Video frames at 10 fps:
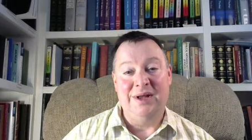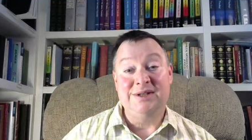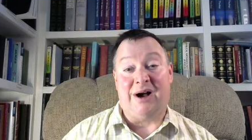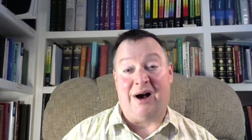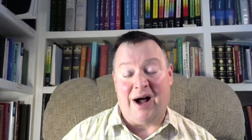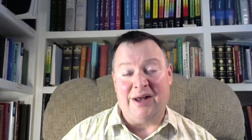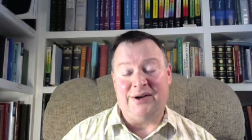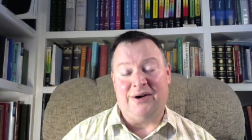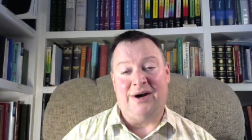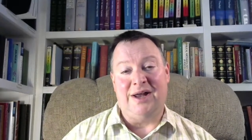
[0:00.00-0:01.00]
to
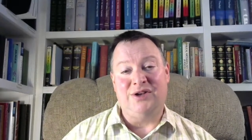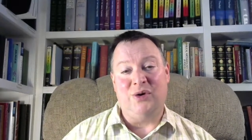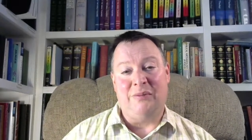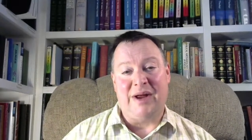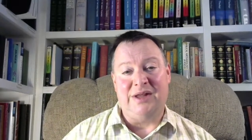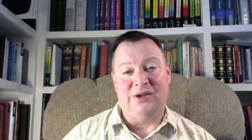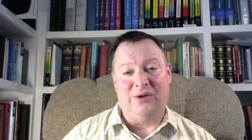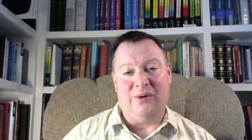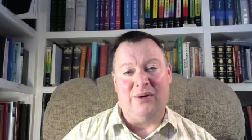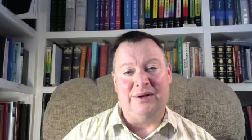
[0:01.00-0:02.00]
honor and to obey the
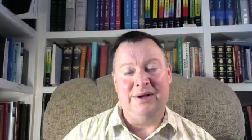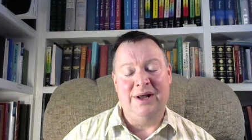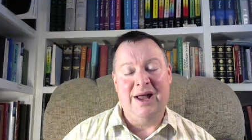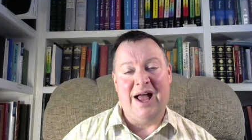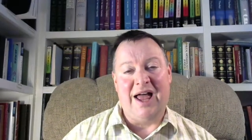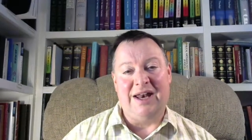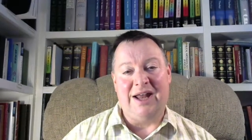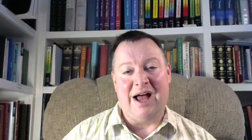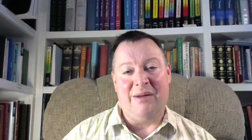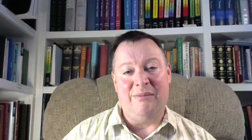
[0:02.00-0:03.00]
Lord, and
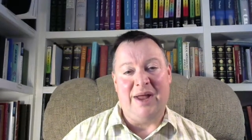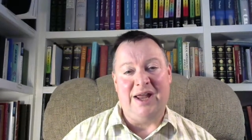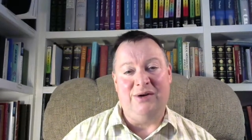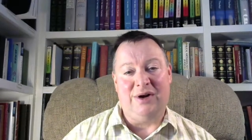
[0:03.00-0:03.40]
uh, may you